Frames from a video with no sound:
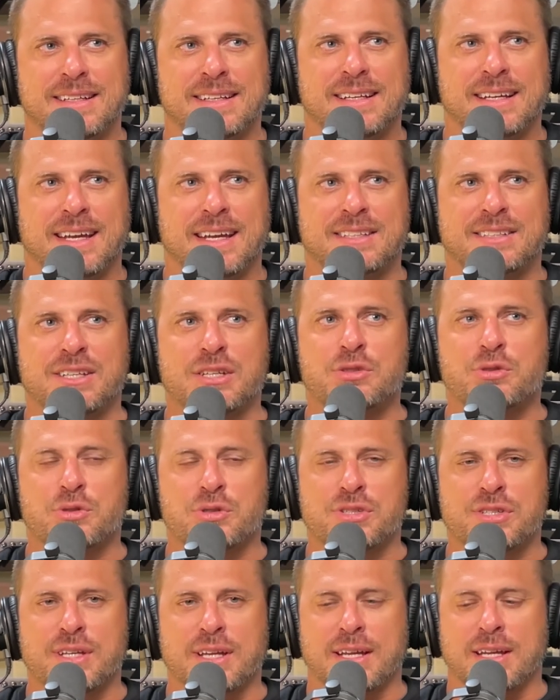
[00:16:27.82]

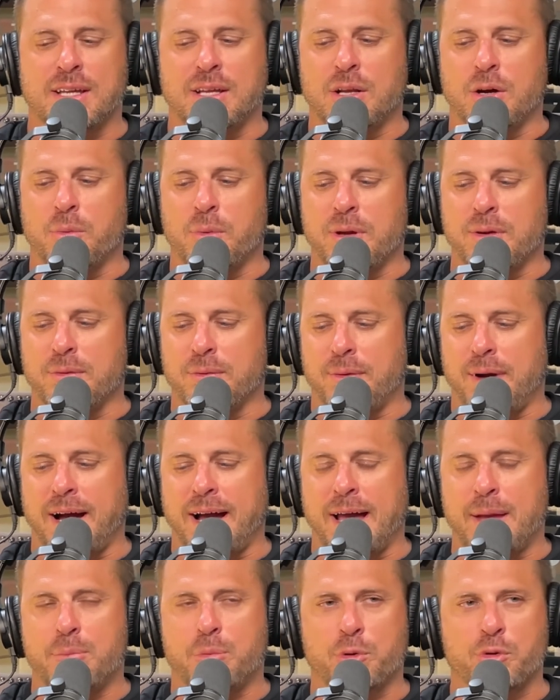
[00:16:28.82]
interesting. You know, I
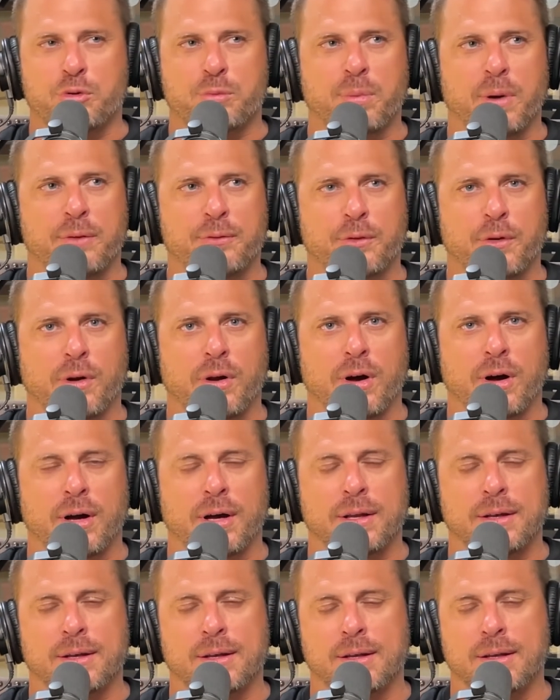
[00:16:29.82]
had Bruce Buffer
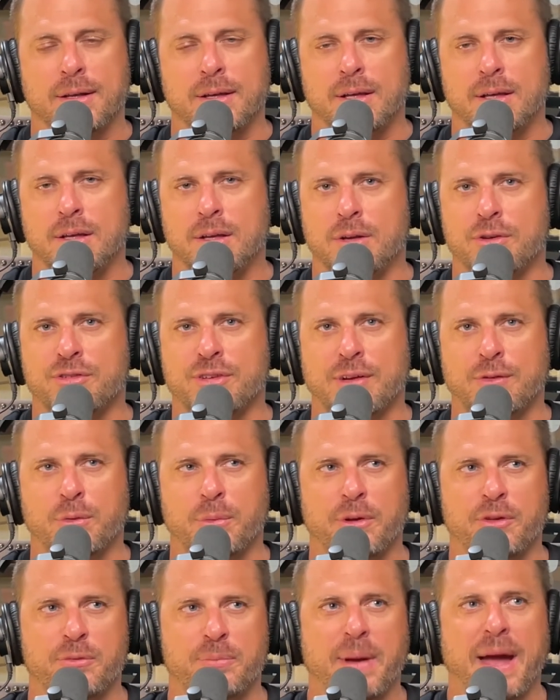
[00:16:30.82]
on, you know, several
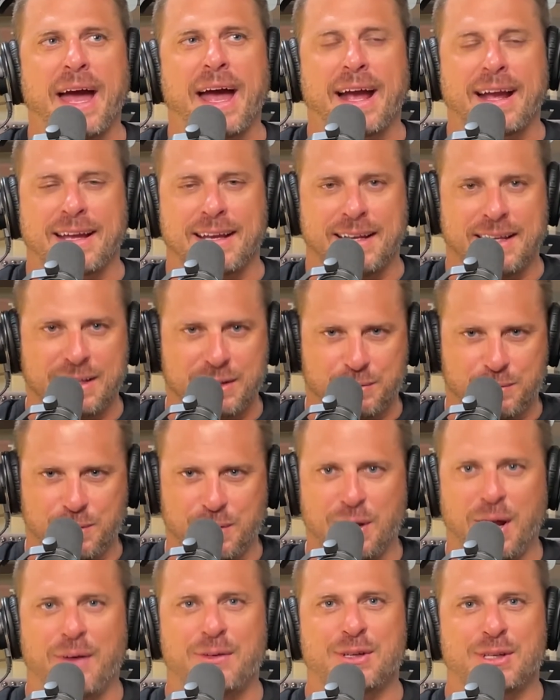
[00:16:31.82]
months back, and he's,
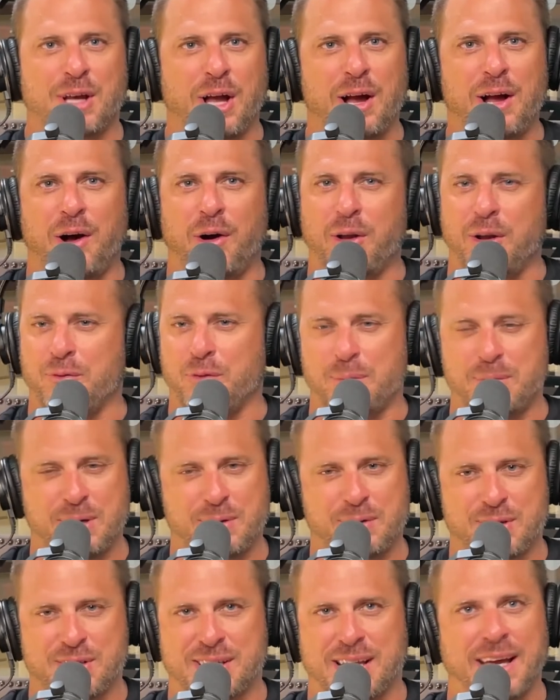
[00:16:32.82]
you know, from a
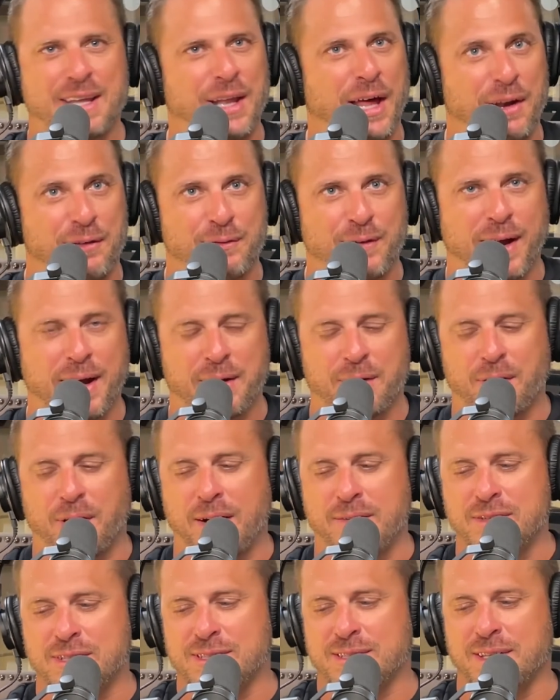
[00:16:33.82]
different side, not a fighter,
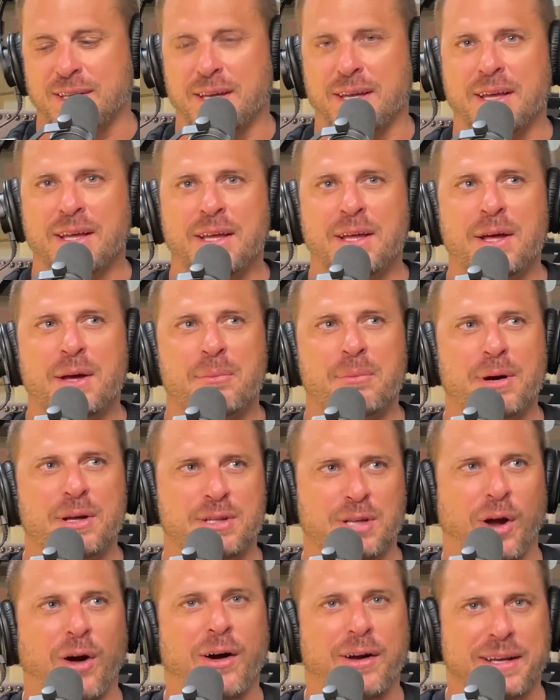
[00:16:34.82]
obviously, but
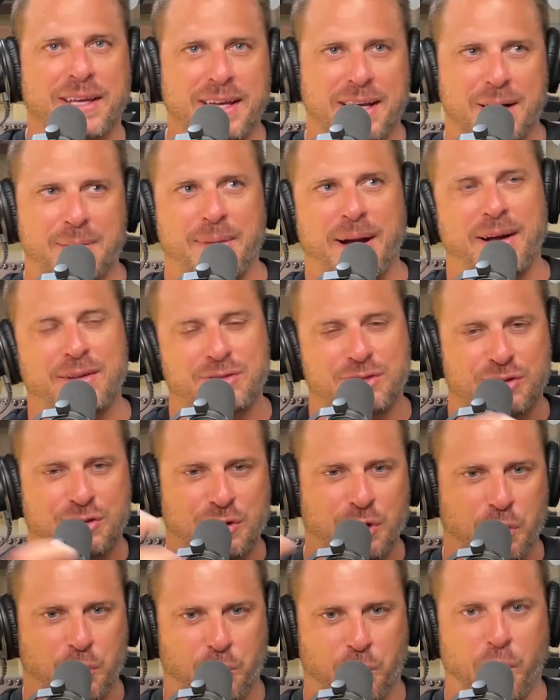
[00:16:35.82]
talking about just
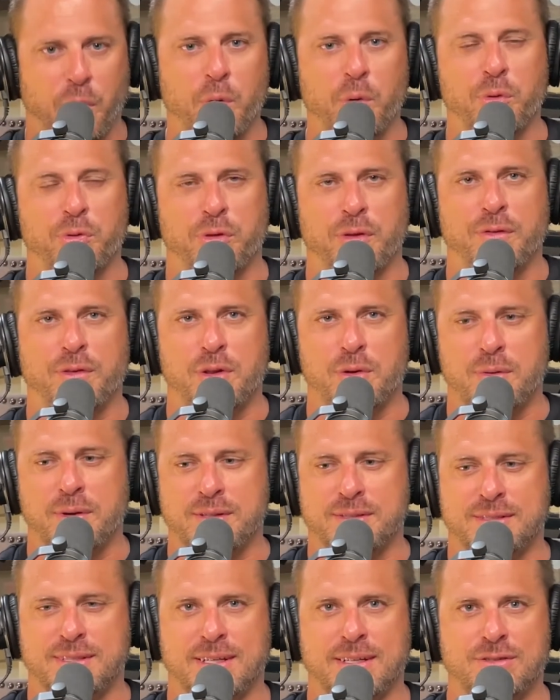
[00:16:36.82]
the growth of the
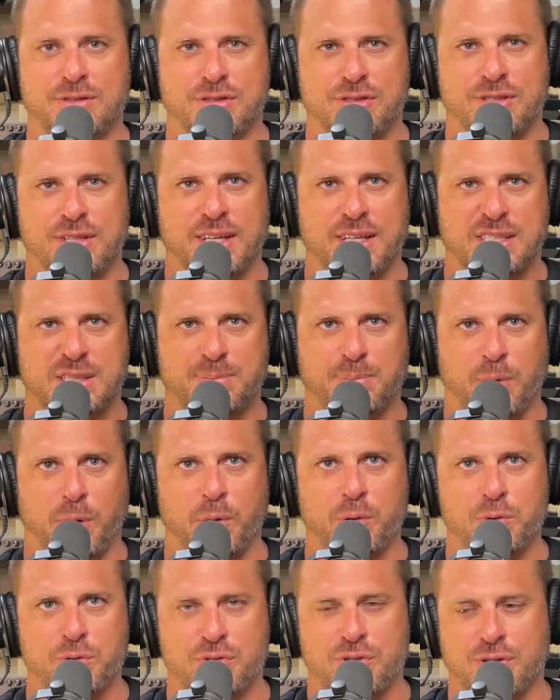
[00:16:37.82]
UFC and just the
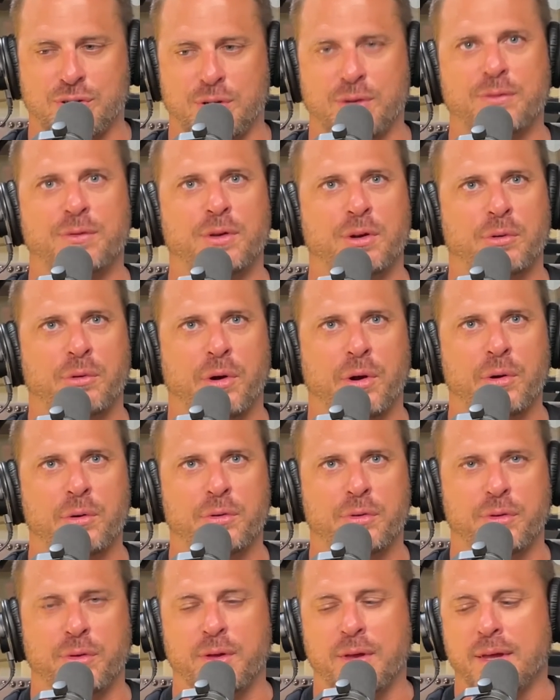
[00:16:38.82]
explosion of the
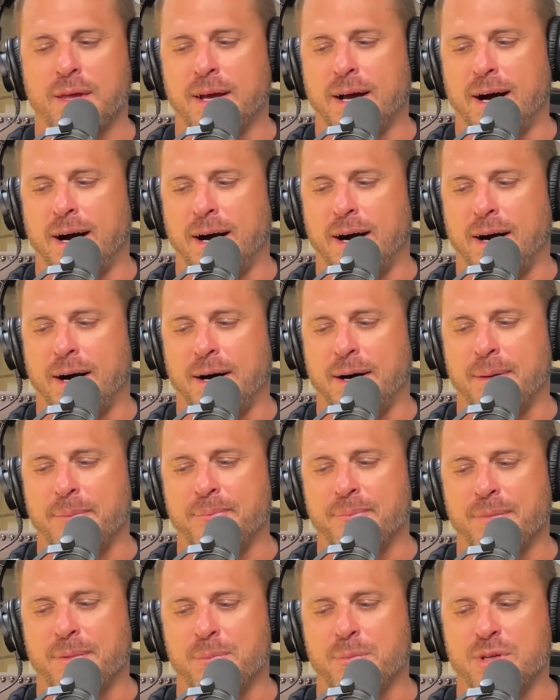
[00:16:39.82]
growth.
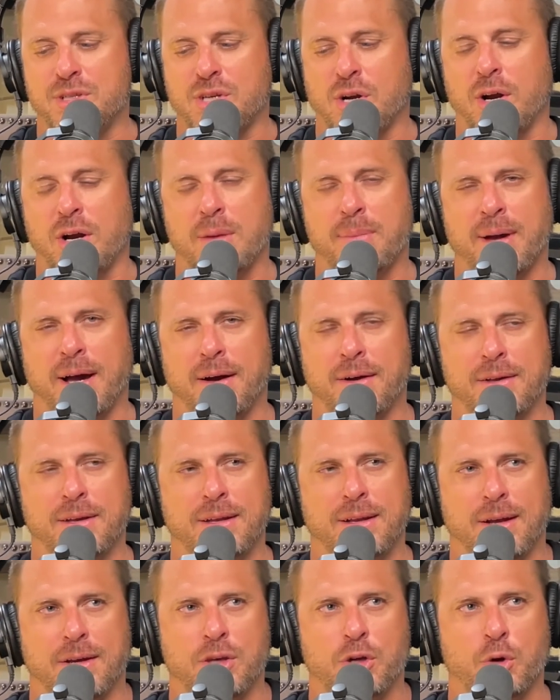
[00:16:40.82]
But talk about, you
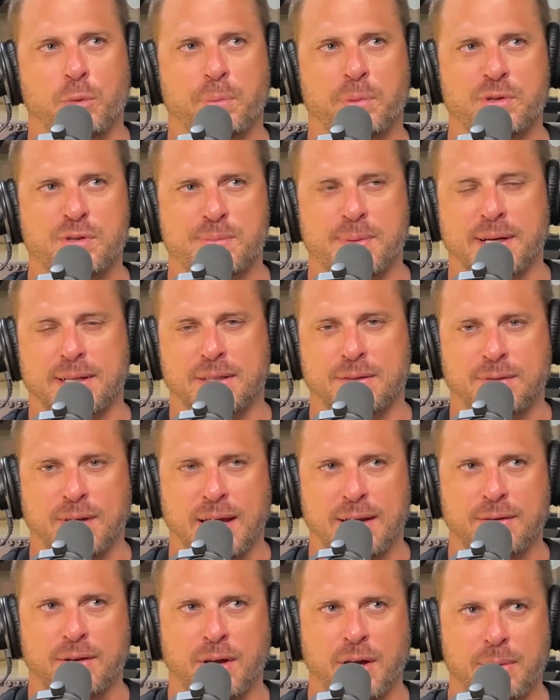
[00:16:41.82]
know, your perspective
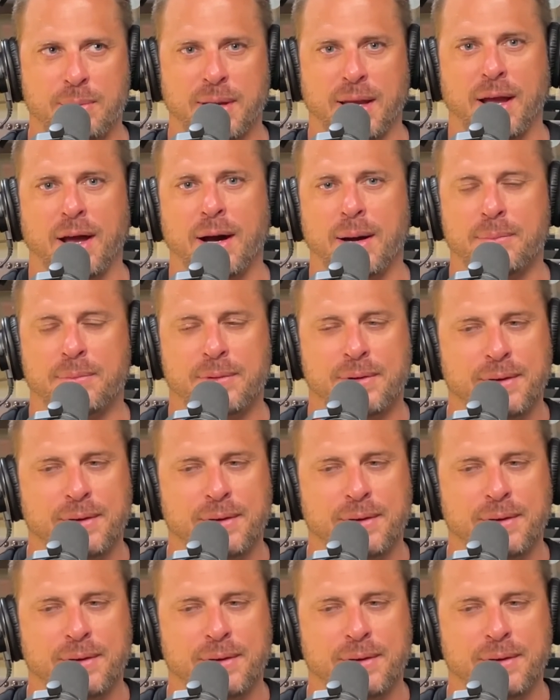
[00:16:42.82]
kind of coming up